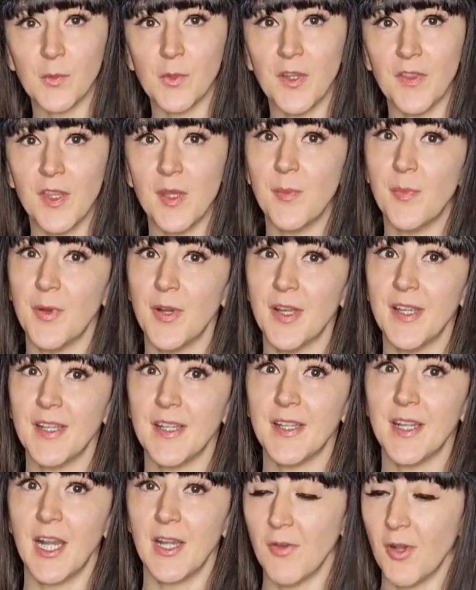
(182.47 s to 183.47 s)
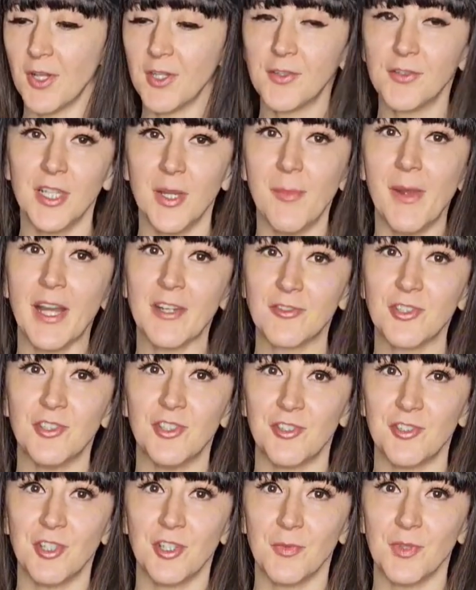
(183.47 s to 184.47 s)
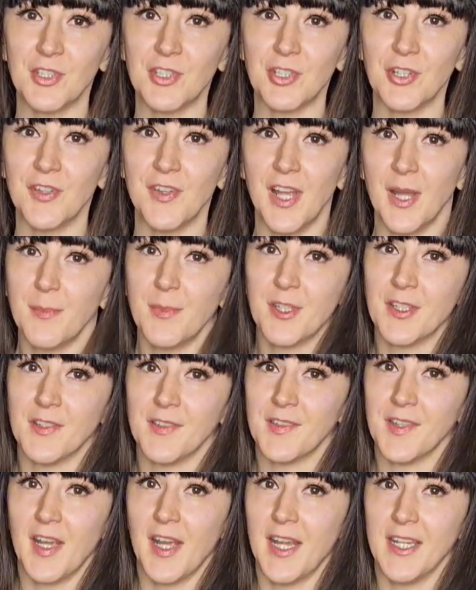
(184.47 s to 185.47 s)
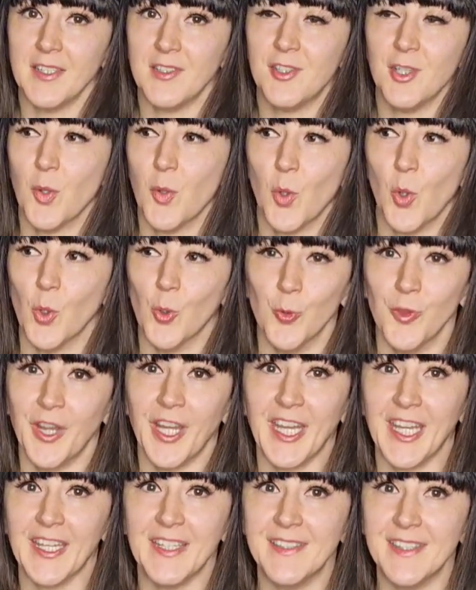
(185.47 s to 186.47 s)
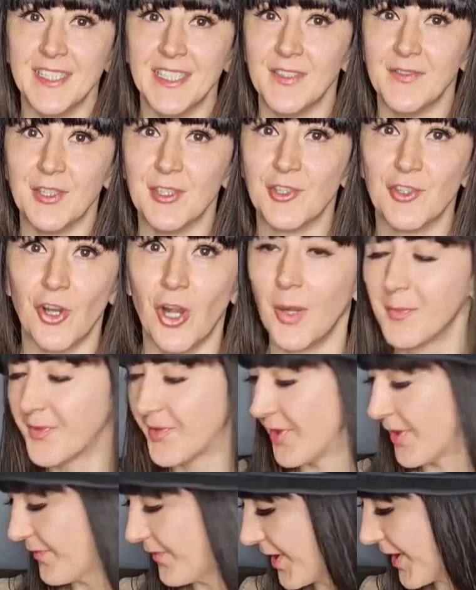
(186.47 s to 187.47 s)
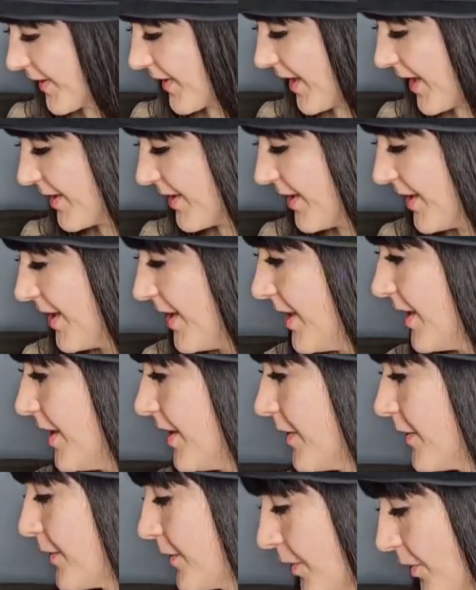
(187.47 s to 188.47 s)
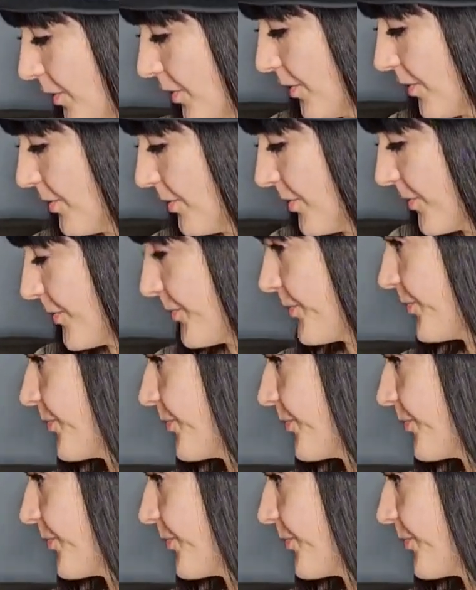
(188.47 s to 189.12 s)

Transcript: with it, but ironically, I'm actually just going to return that because I don't own land to even chop stuff like that. So